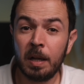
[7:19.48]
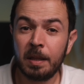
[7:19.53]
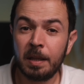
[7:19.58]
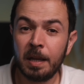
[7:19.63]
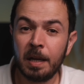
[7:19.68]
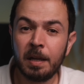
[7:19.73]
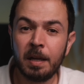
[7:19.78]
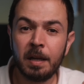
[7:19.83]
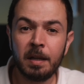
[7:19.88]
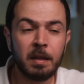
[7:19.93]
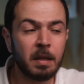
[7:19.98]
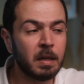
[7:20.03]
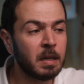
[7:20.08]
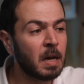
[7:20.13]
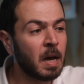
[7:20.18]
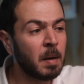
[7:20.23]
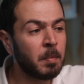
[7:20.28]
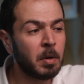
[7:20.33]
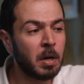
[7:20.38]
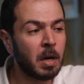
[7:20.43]
taking the
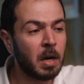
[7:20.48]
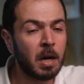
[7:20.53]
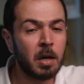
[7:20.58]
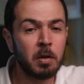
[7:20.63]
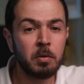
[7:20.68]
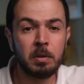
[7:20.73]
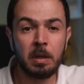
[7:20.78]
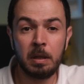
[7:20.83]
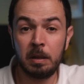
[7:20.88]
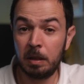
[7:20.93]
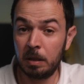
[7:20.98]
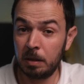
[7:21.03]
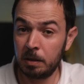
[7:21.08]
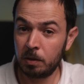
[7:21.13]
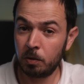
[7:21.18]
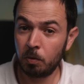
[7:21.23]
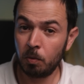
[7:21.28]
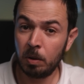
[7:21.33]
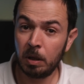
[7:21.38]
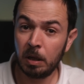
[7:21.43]
camera out and
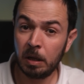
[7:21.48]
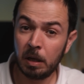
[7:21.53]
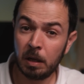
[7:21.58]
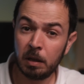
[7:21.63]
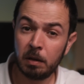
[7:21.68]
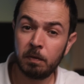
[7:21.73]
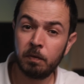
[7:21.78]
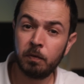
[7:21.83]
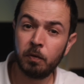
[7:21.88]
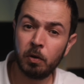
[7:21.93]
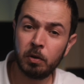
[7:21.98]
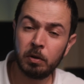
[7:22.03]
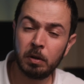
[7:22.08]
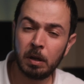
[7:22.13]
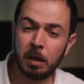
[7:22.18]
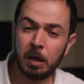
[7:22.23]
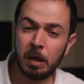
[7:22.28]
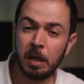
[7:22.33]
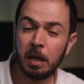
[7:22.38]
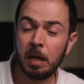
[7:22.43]
installing it
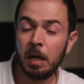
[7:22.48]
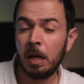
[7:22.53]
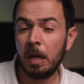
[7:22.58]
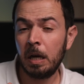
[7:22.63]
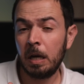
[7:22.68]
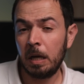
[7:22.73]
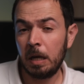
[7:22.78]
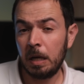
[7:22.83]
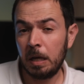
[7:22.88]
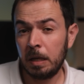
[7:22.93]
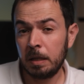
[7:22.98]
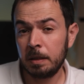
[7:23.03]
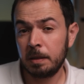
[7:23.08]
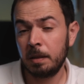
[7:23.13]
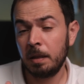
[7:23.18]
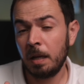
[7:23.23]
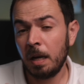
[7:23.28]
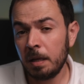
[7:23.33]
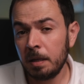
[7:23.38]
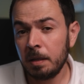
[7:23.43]
vertically is
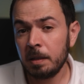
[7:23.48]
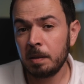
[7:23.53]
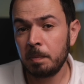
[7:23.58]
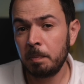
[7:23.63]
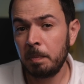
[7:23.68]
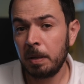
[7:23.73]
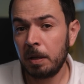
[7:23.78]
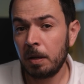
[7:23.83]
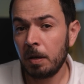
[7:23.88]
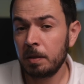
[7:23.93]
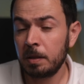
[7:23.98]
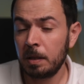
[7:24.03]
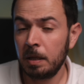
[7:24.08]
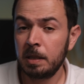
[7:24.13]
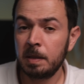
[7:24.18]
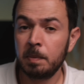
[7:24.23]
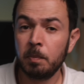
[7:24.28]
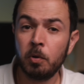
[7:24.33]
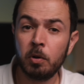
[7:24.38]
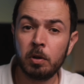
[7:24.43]
nice because
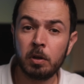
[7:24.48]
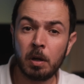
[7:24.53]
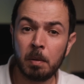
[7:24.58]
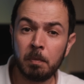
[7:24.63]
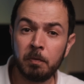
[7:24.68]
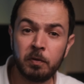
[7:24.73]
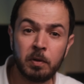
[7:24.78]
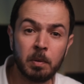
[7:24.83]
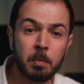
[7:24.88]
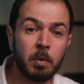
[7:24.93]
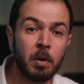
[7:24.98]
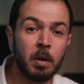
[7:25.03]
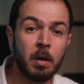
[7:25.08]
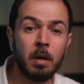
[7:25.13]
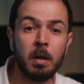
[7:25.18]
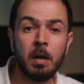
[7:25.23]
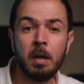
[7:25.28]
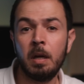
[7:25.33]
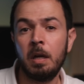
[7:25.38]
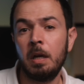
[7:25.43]
it's more
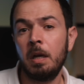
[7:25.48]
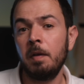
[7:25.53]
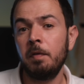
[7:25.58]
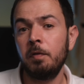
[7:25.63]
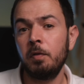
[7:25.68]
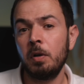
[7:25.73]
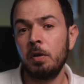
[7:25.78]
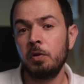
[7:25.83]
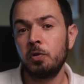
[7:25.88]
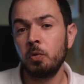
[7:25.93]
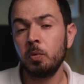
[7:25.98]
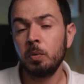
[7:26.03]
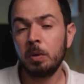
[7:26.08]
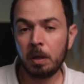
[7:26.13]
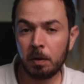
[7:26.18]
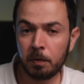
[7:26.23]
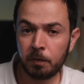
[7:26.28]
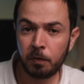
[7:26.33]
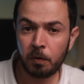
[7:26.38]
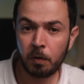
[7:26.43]
comfortable if you are
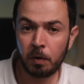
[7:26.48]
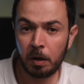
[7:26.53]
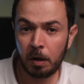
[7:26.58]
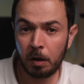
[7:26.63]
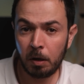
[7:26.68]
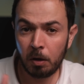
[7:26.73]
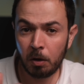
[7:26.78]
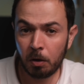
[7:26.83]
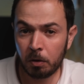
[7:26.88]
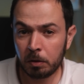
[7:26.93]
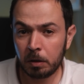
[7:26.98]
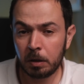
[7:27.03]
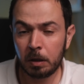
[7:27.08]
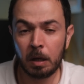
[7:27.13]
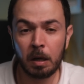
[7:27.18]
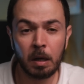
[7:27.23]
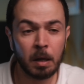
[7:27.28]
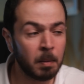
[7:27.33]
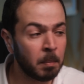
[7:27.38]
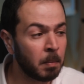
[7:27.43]
shooting for a long
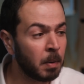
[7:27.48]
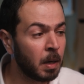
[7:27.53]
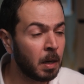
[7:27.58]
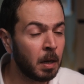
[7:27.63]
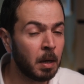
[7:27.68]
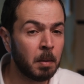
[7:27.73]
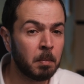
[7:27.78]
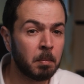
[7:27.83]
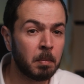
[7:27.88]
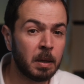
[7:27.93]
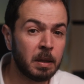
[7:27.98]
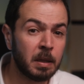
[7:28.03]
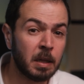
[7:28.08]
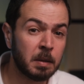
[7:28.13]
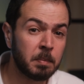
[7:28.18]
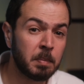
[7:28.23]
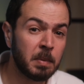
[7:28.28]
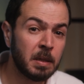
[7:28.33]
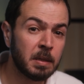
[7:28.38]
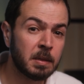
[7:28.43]
time, but
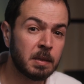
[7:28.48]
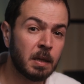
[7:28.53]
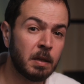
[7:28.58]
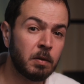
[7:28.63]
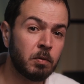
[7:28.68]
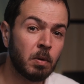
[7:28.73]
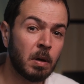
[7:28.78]
that means that you